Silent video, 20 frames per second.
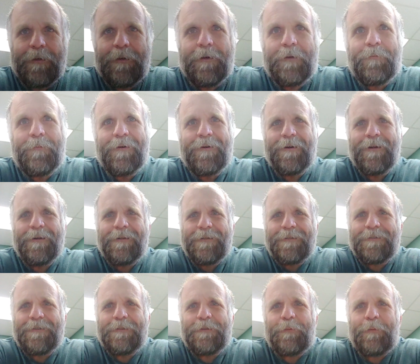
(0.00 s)
Good morning.
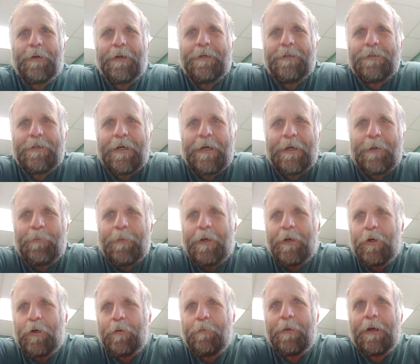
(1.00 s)
This is PJ. I'm
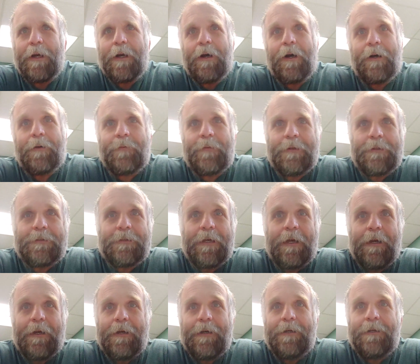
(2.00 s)
here in my office.
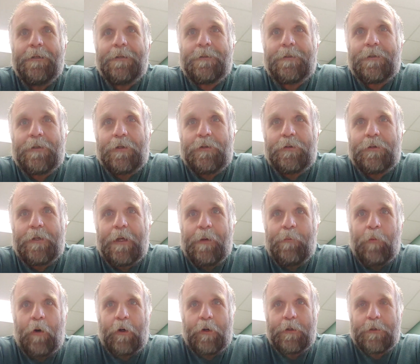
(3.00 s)
It is Thursday,
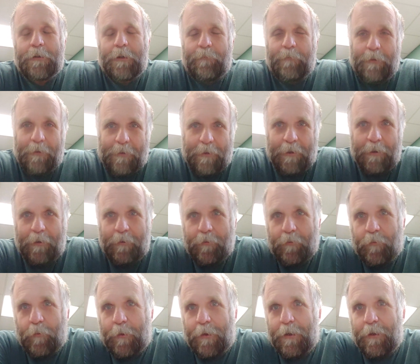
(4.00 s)
March
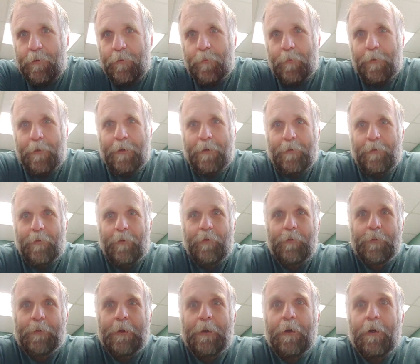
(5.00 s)
17th,
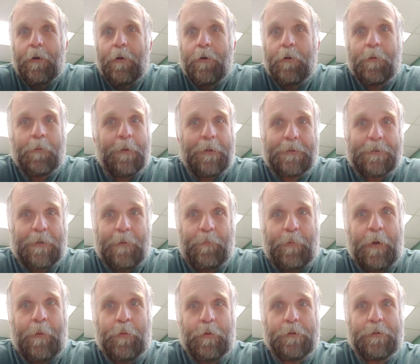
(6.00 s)
2022, or what some
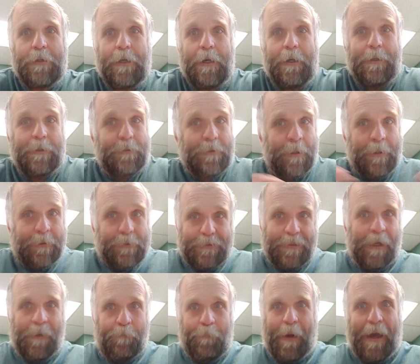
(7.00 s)
people say is
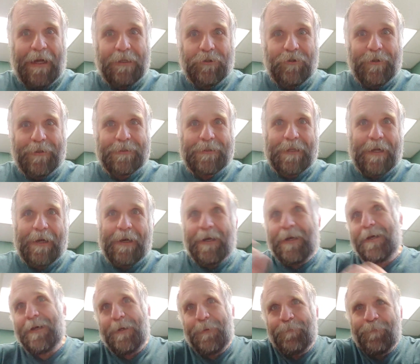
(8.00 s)
St. Patrick's
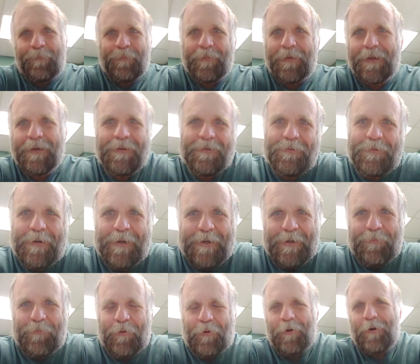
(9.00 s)
Day. We're
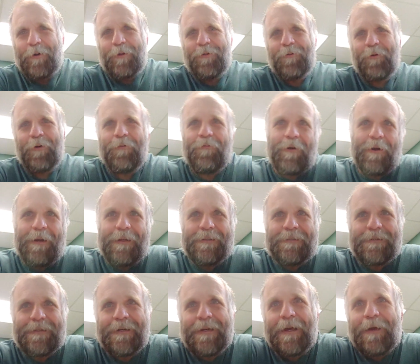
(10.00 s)
here for our three
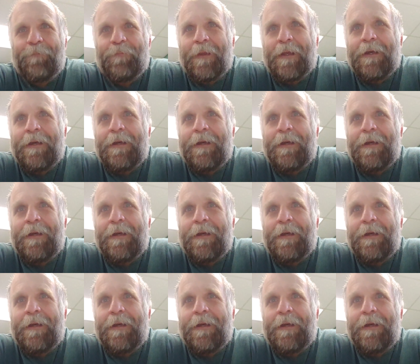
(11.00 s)
readings today.